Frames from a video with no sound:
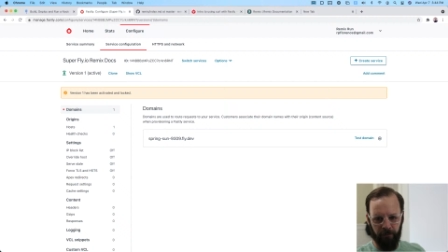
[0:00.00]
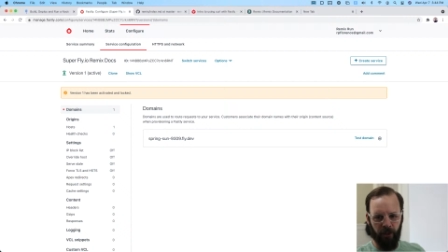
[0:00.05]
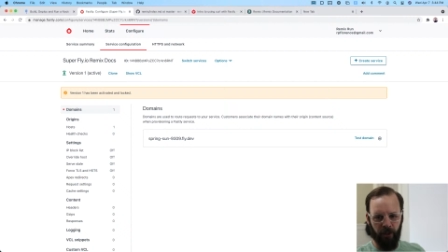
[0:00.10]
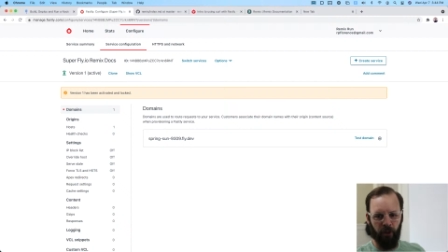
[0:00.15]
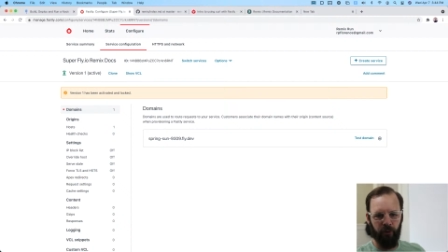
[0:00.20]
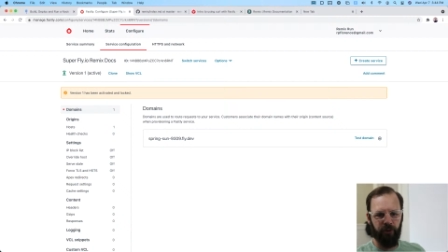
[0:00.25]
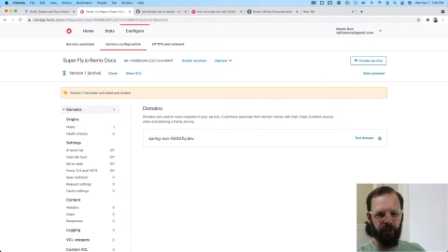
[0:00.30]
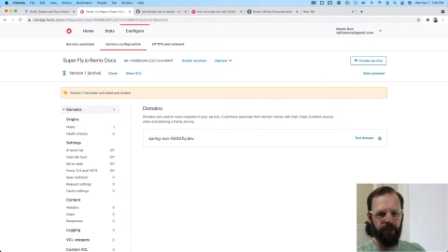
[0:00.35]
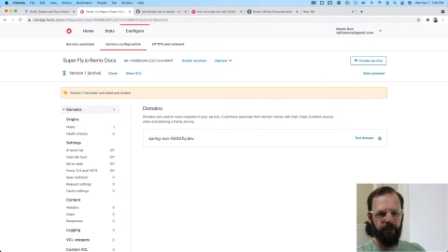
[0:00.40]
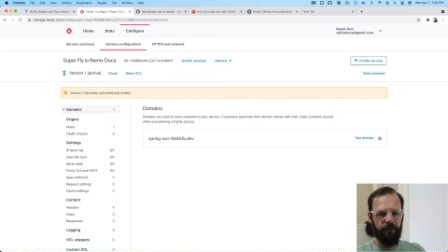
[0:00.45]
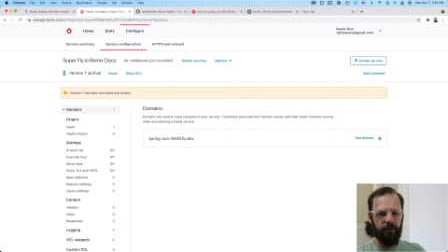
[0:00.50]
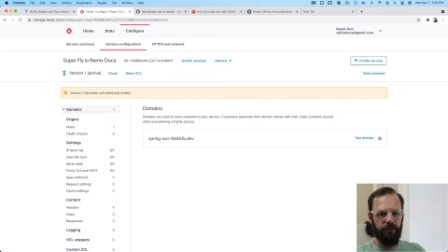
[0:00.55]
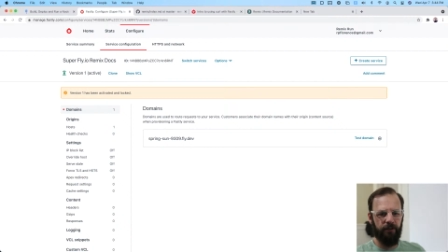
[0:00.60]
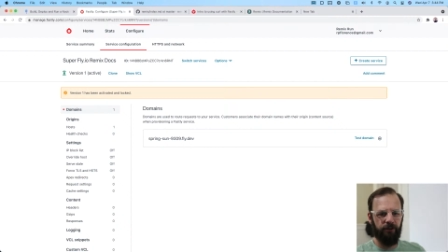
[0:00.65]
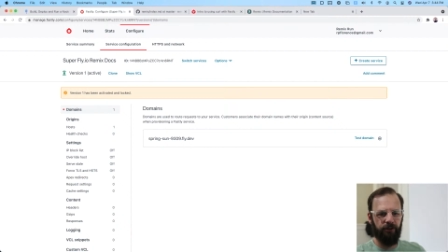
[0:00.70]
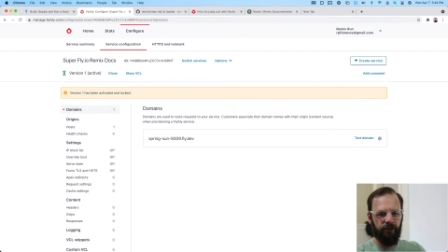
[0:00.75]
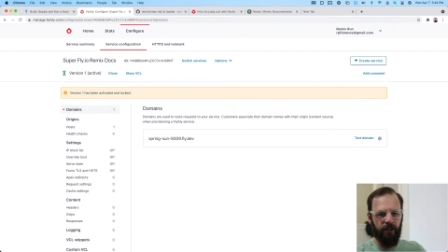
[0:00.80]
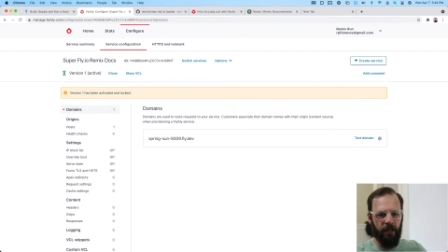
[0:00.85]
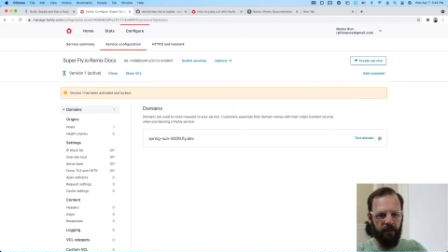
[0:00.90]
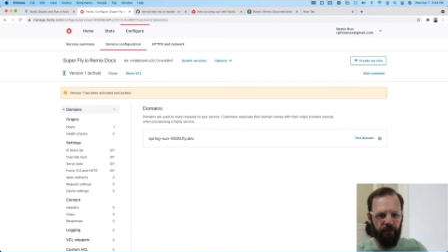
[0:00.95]
coaching the
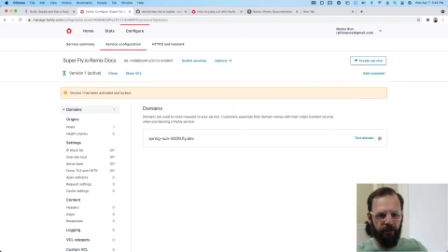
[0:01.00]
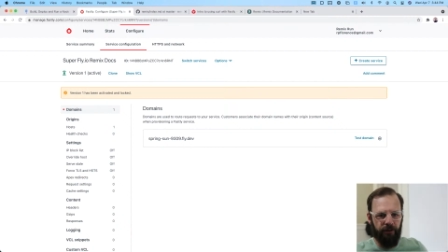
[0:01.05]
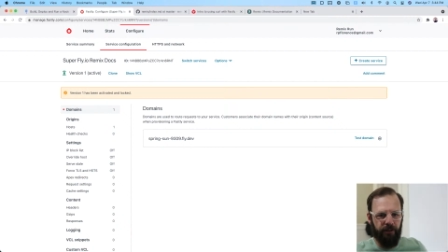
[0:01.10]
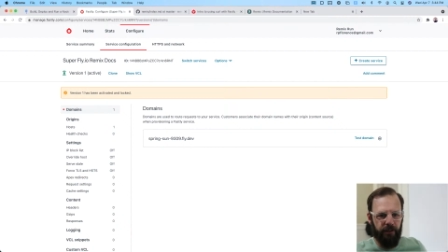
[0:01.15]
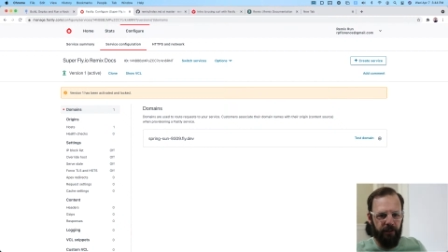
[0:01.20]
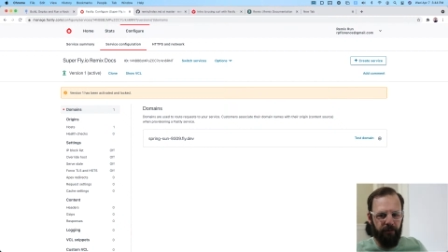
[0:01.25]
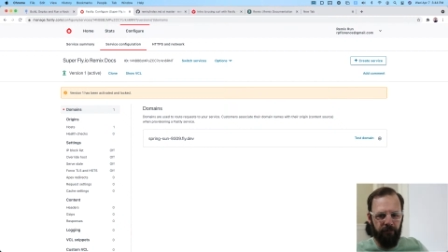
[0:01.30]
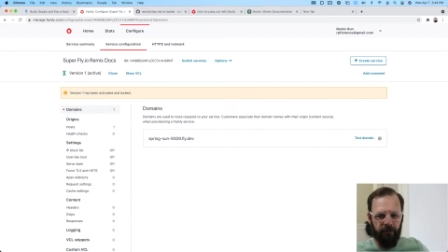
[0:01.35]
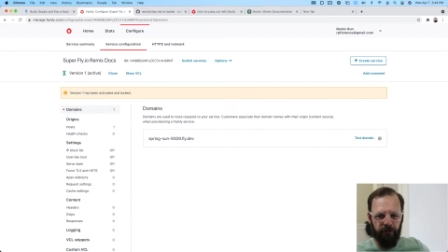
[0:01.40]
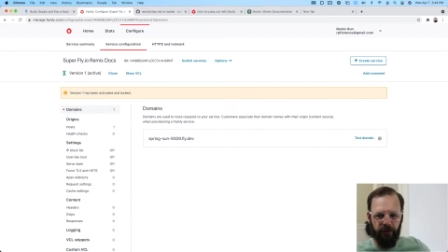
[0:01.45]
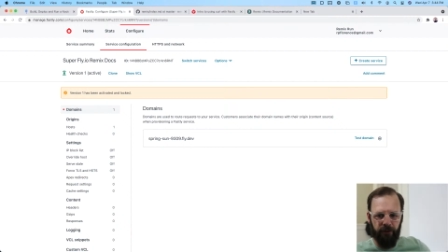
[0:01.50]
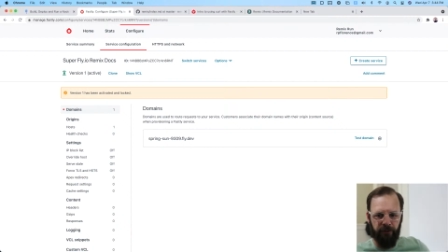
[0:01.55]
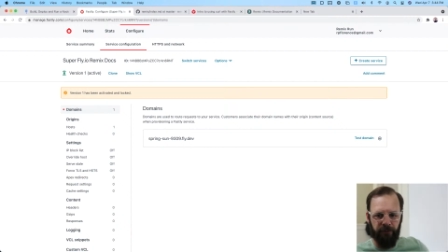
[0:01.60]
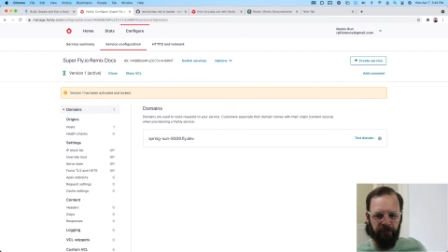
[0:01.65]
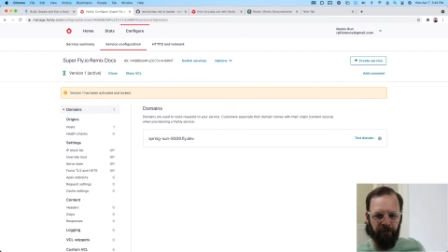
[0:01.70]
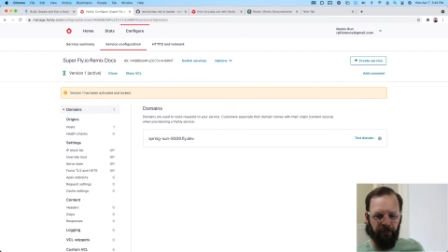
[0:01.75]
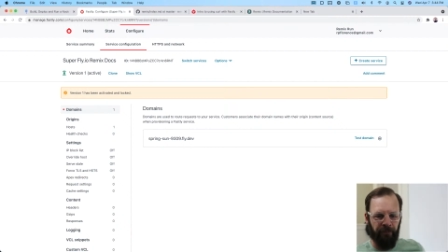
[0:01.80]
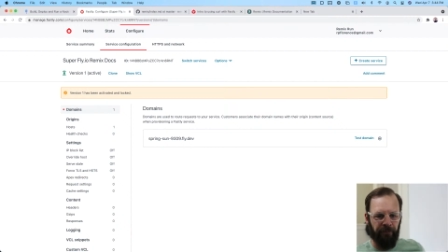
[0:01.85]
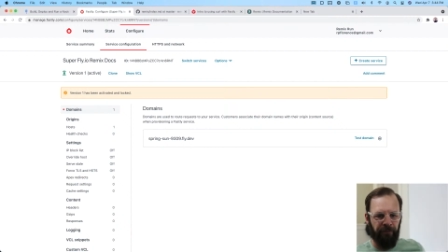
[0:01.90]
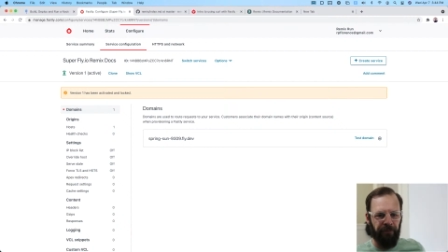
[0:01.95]
soccer team, so
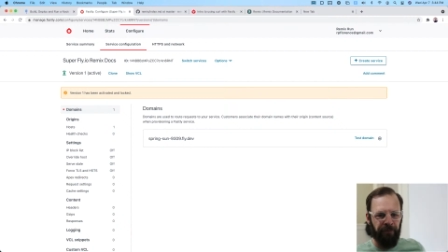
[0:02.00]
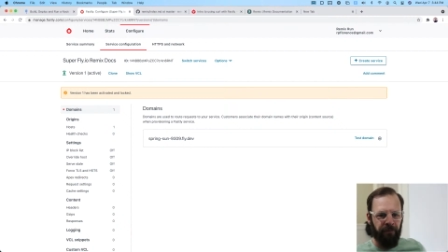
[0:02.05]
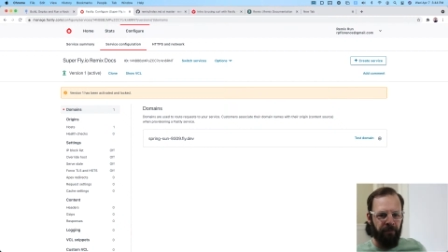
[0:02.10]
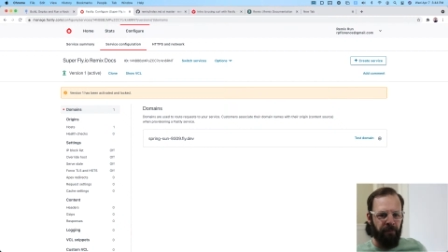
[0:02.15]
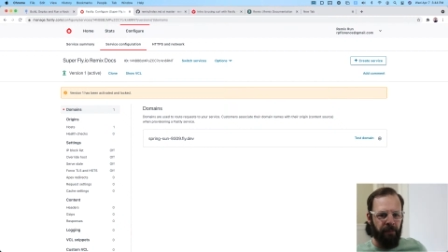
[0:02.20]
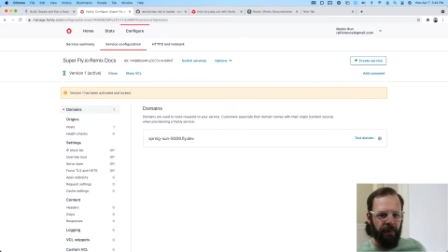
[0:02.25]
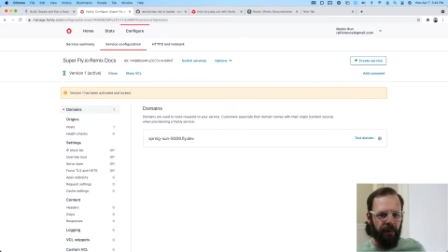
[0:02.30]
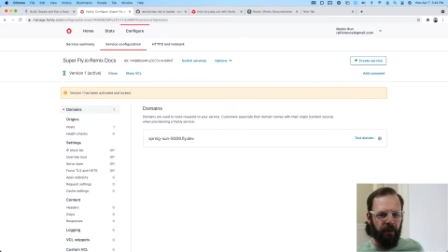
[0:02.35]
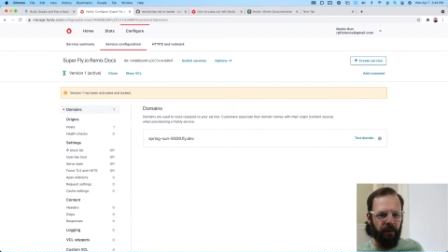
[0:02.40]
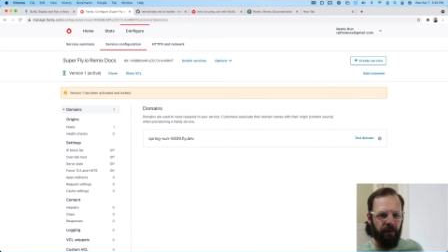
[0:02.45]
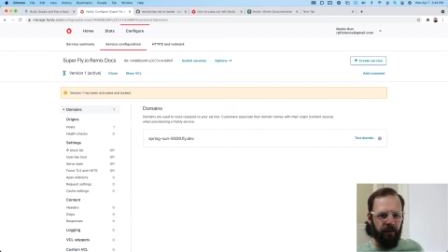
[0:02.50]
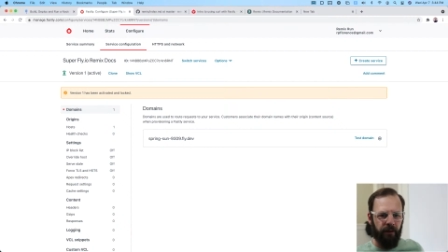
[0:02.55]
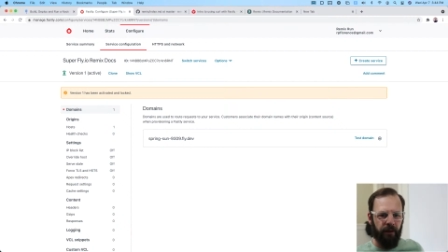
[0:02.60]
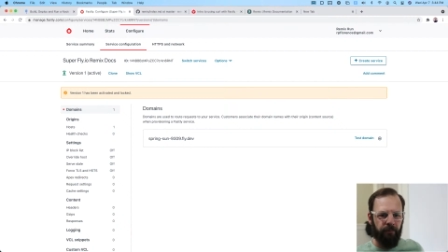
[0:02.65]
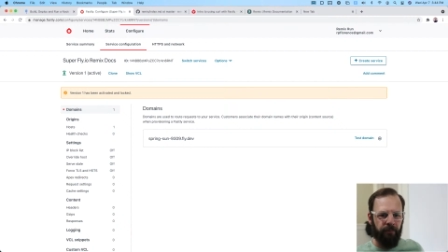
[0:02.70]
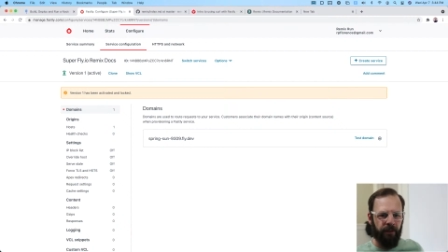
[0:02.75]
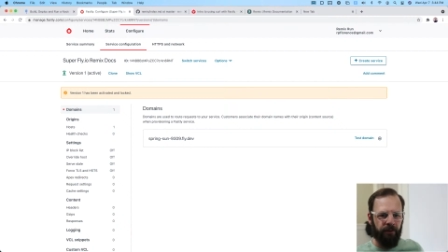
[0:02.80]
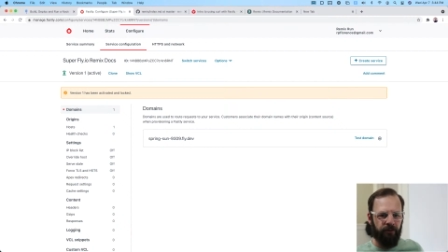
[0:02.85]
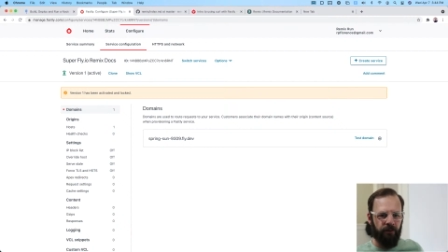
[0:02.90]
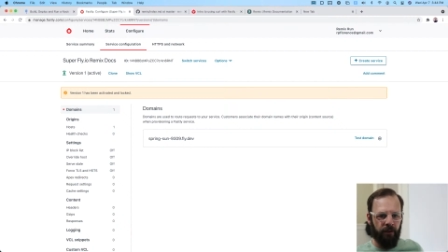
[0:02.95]
got to get
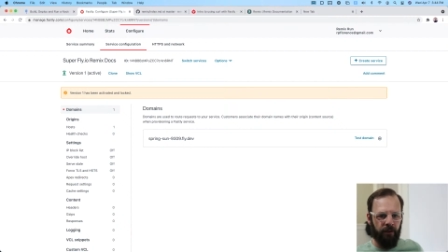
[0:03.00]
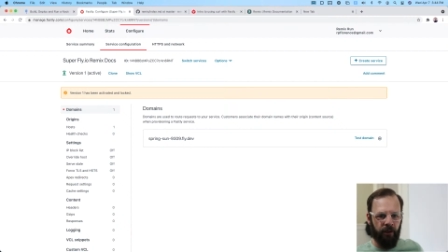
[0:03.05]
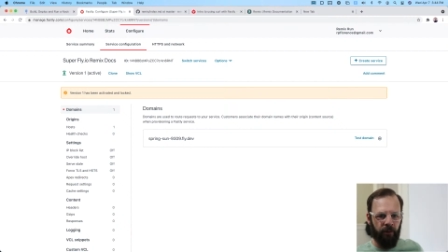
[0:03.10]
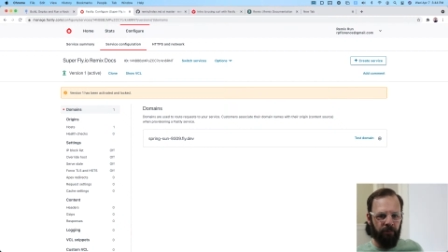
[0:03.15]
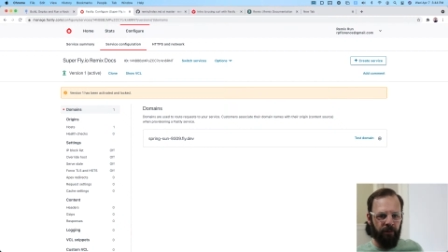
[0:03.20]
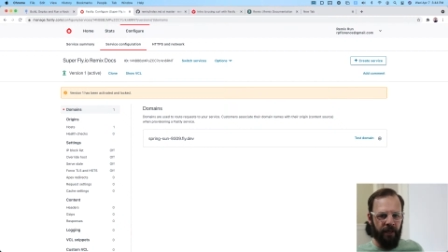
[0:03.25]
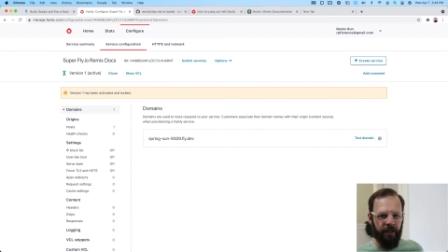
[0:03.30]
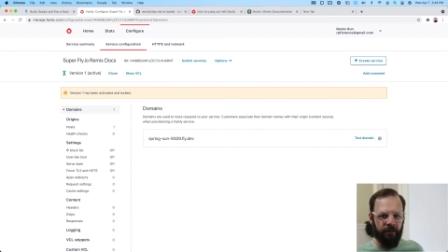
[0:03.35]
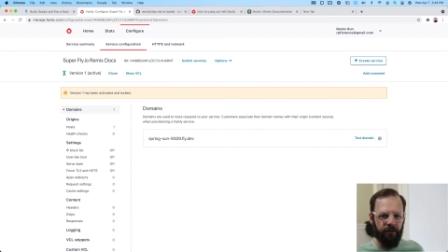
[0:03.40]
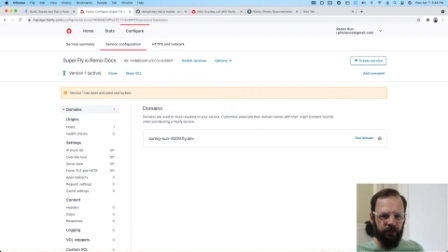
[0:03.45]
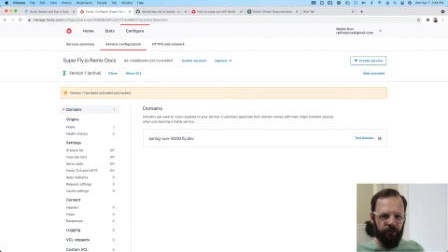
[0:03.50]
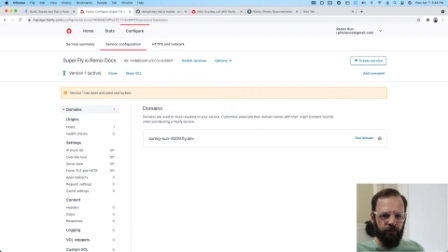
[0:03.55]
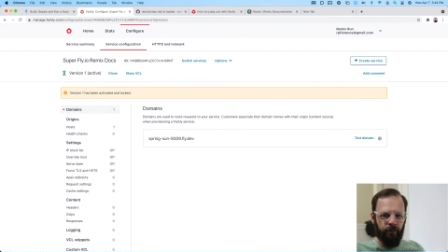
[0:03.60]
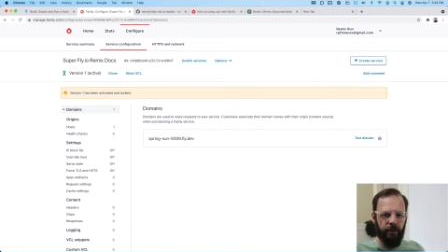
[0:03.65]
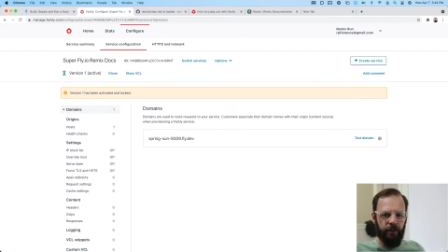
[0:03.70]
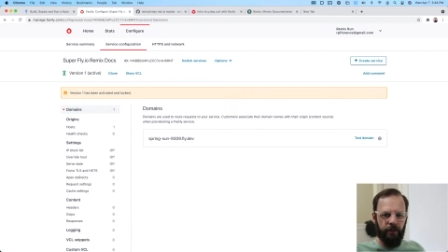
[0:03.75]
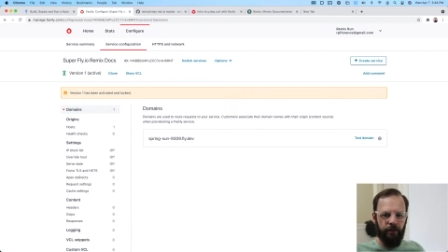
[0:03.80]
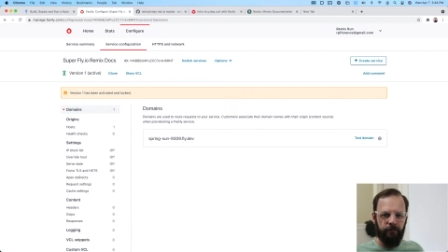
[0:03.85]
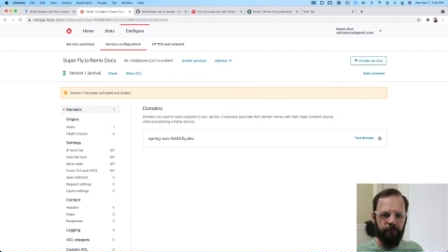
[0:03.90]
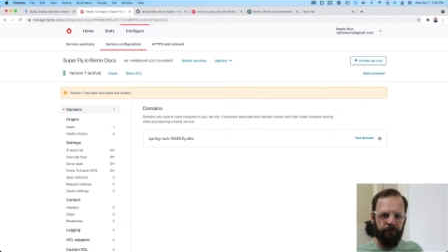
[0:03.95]
my soccer practice
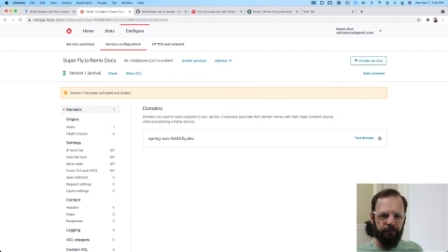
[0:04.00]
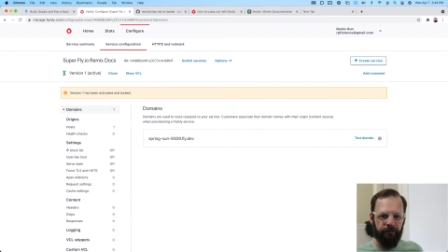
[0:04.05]
ready.